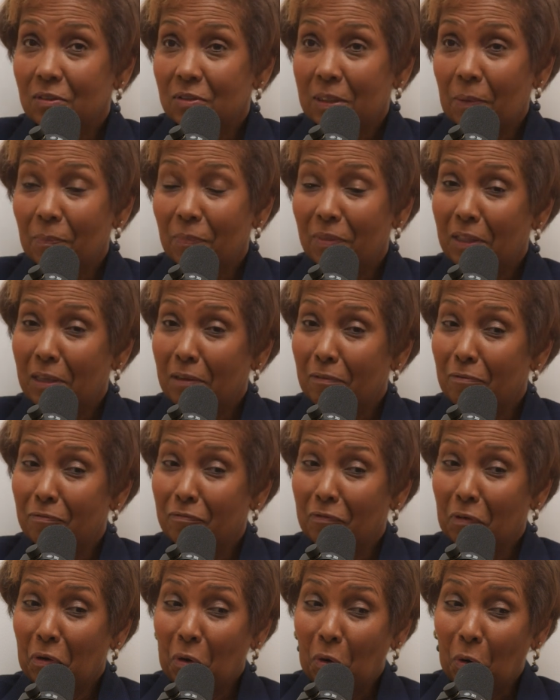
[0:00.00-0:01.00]
something
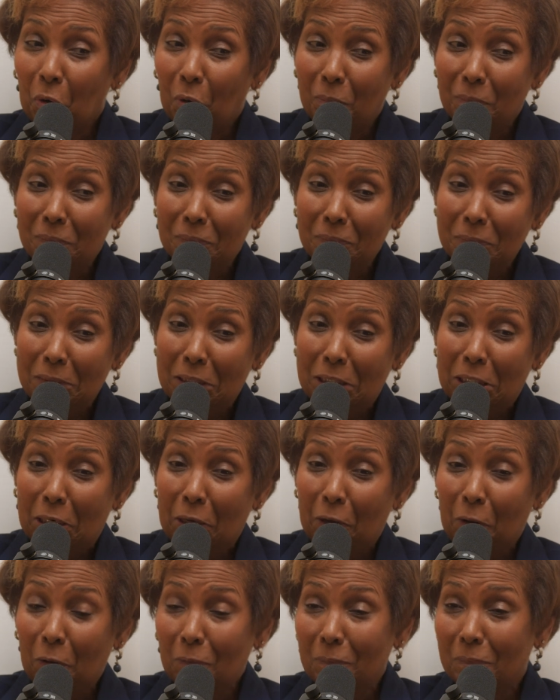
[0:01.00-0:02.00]
firm,
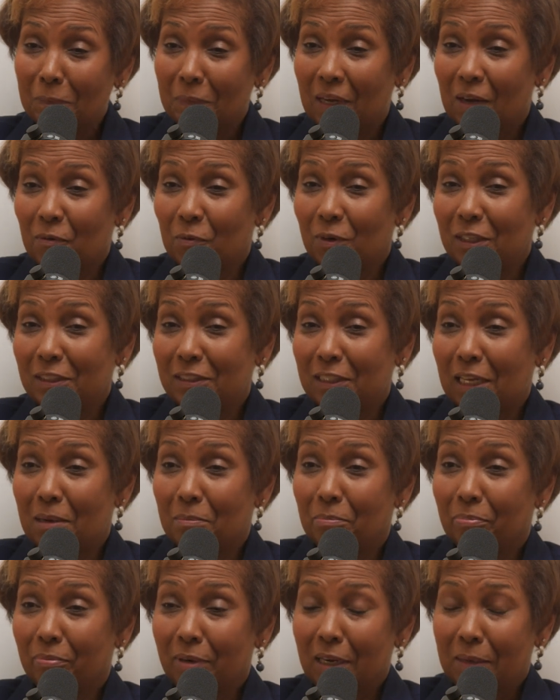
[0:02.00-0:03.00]
I want to
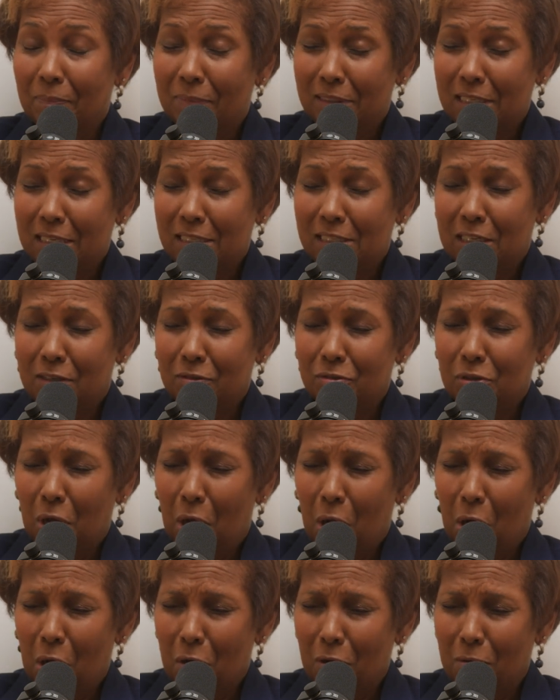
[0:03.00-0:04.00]
say a brick, but that sounds
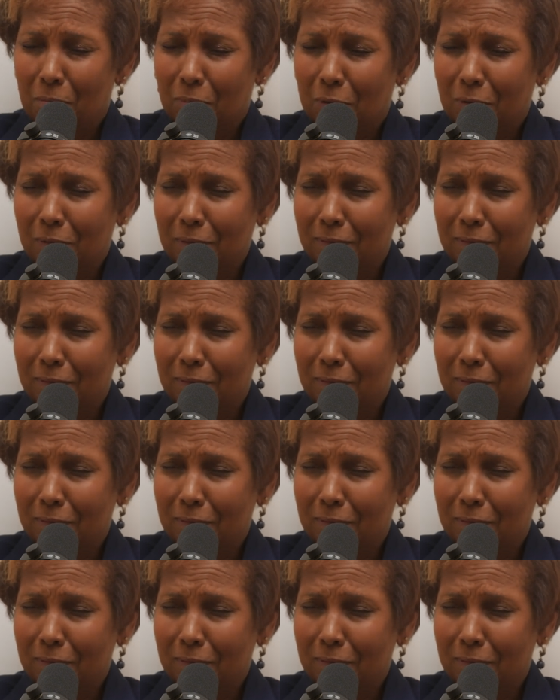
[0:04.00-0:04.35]
horrible.